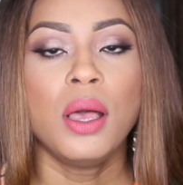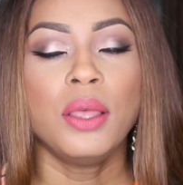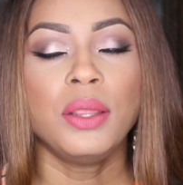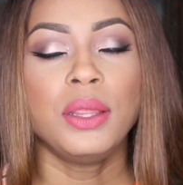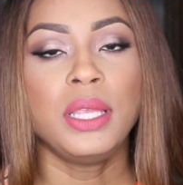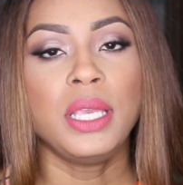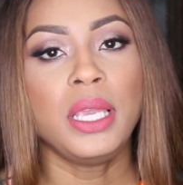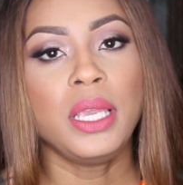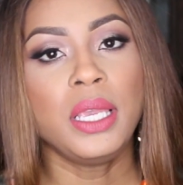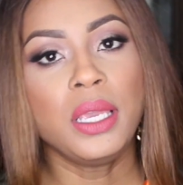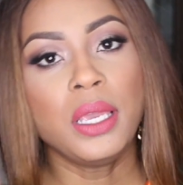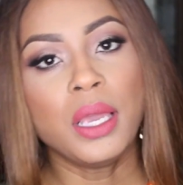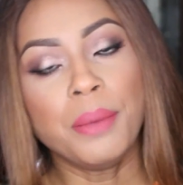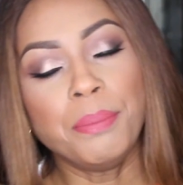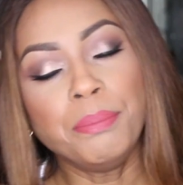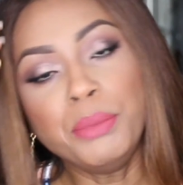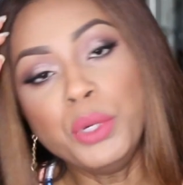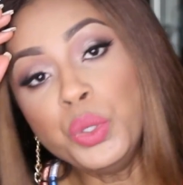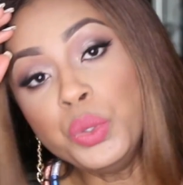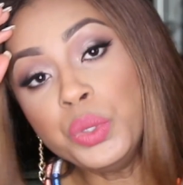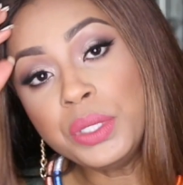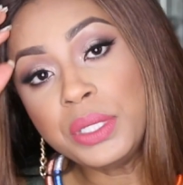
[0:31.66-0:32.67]
the
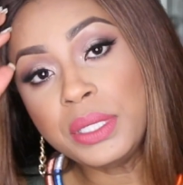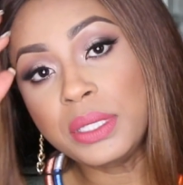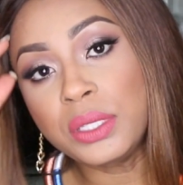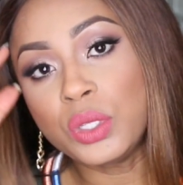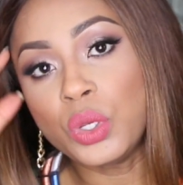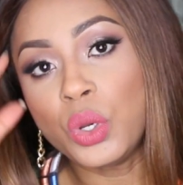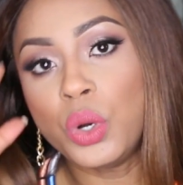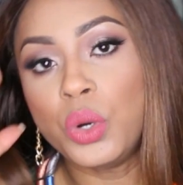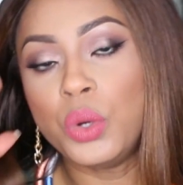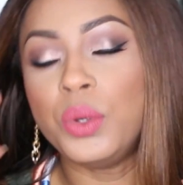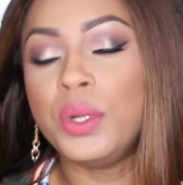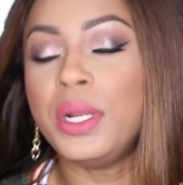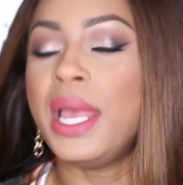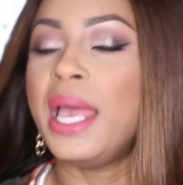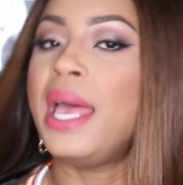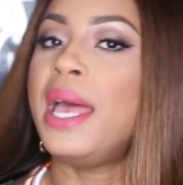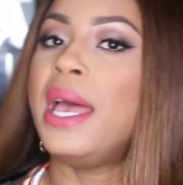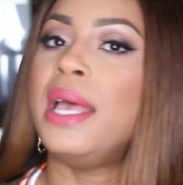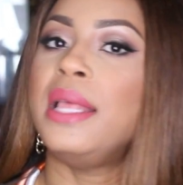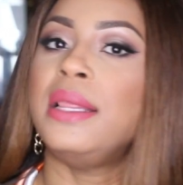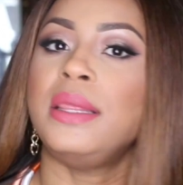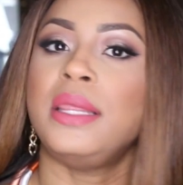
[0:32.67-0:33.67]
Moonstone
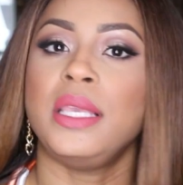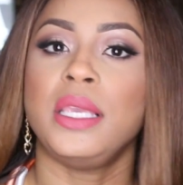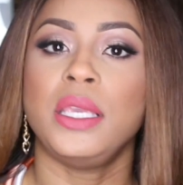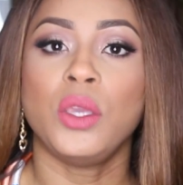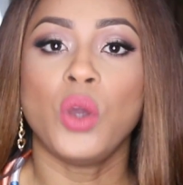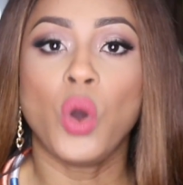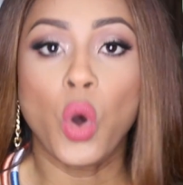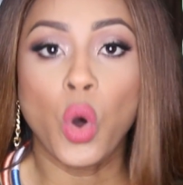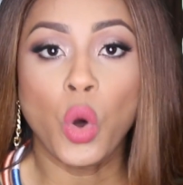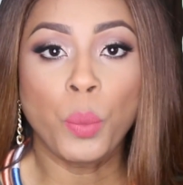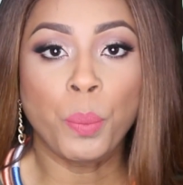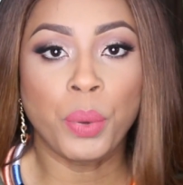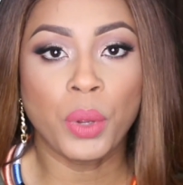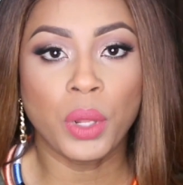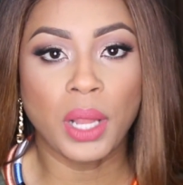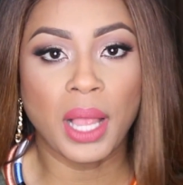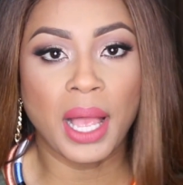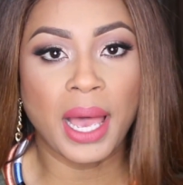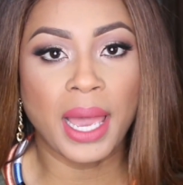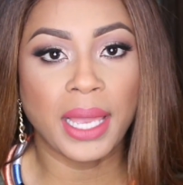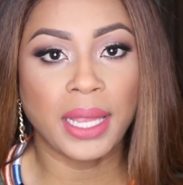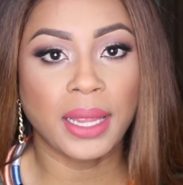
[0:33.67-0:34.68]
and the
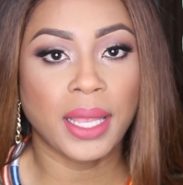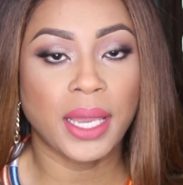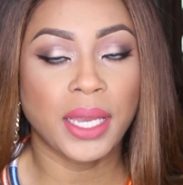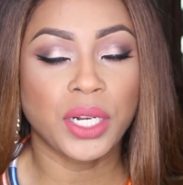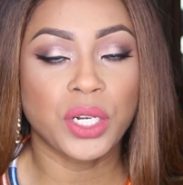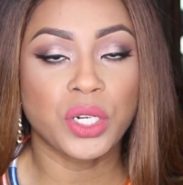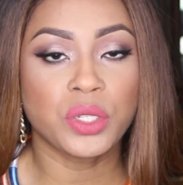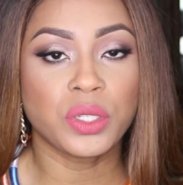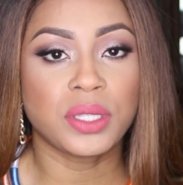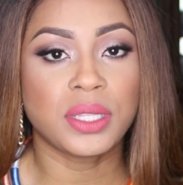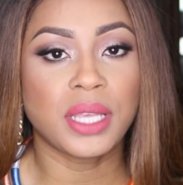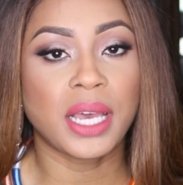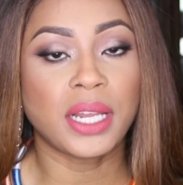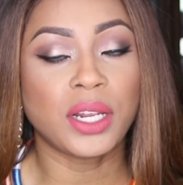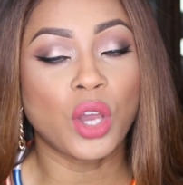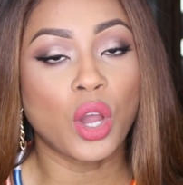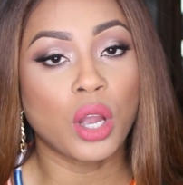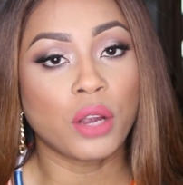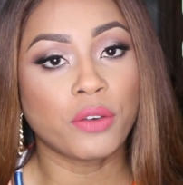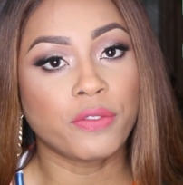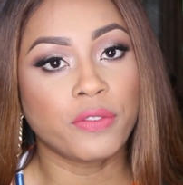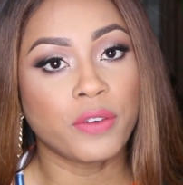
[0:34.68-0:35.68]
Opal highlighters that
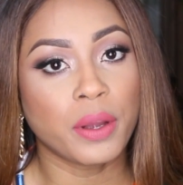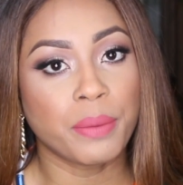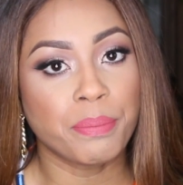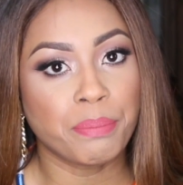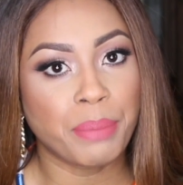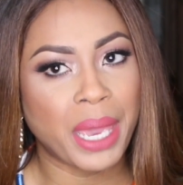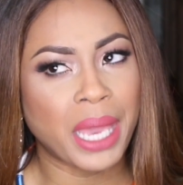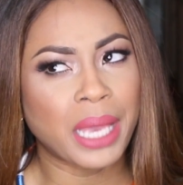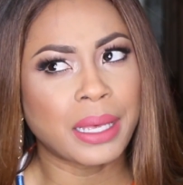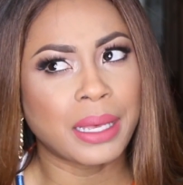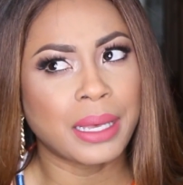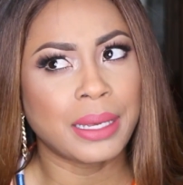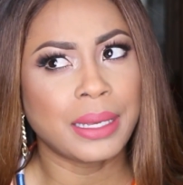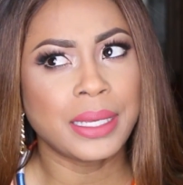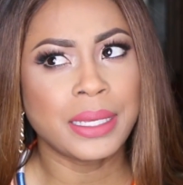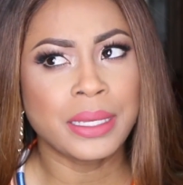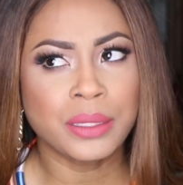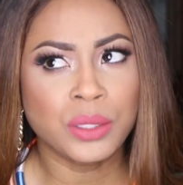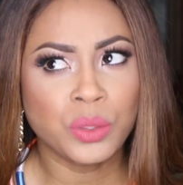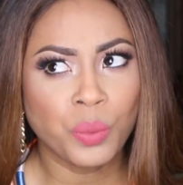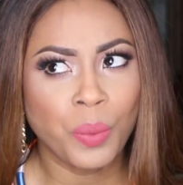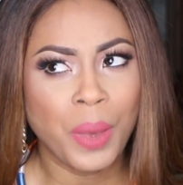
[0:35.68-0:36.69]
are from Becca
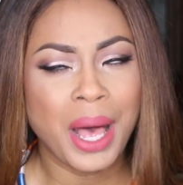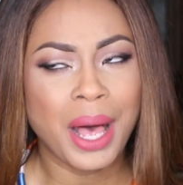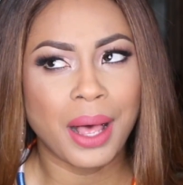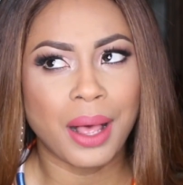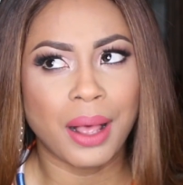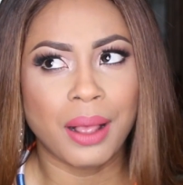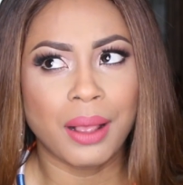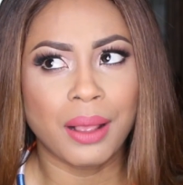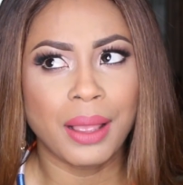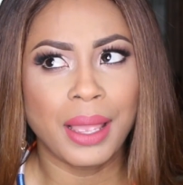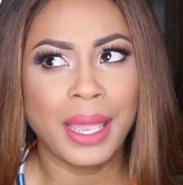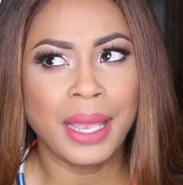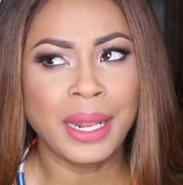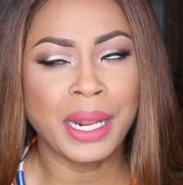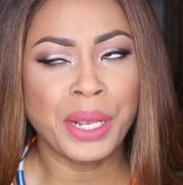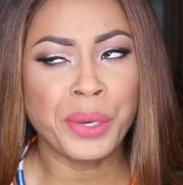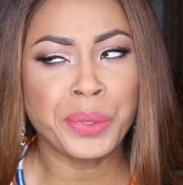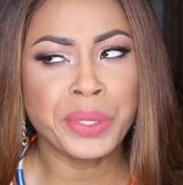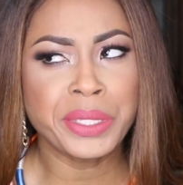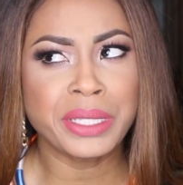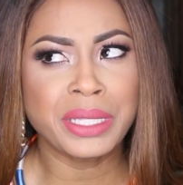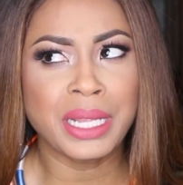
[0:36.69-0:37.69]
as well. And
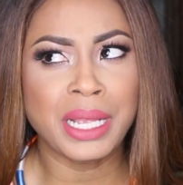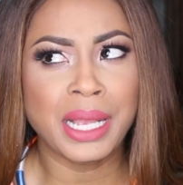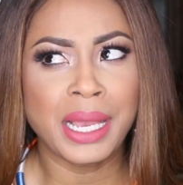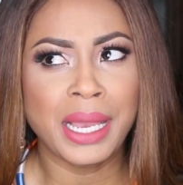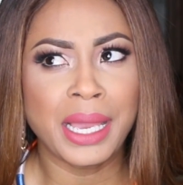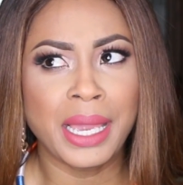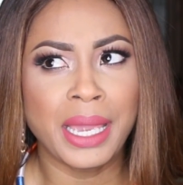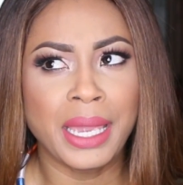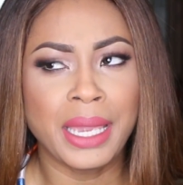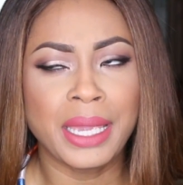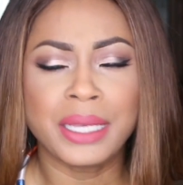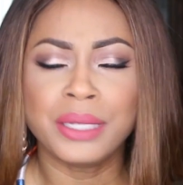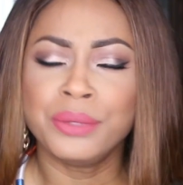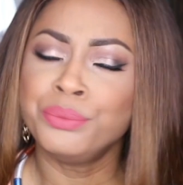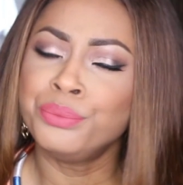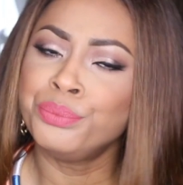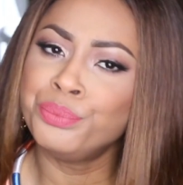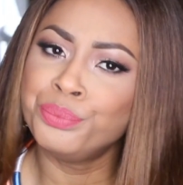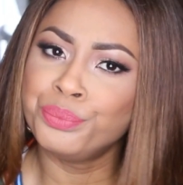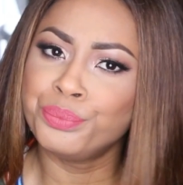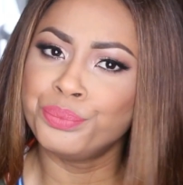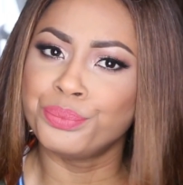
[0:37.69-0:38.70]
I
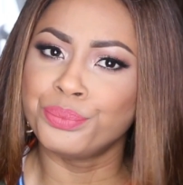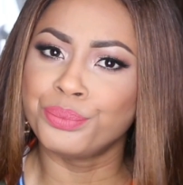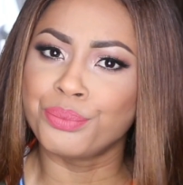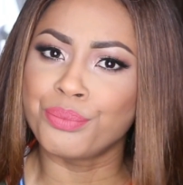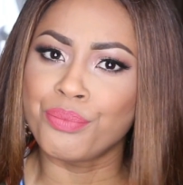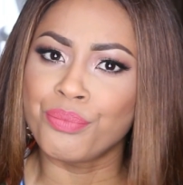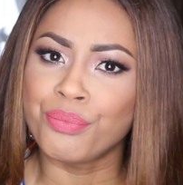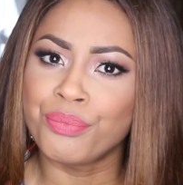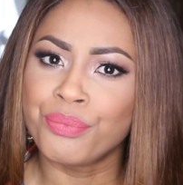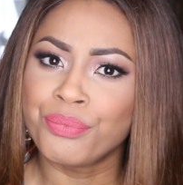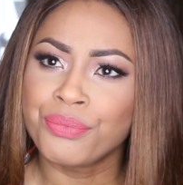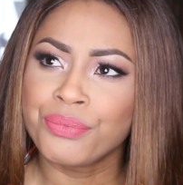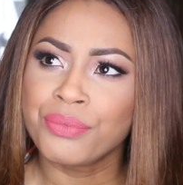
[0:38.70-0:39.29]
was like,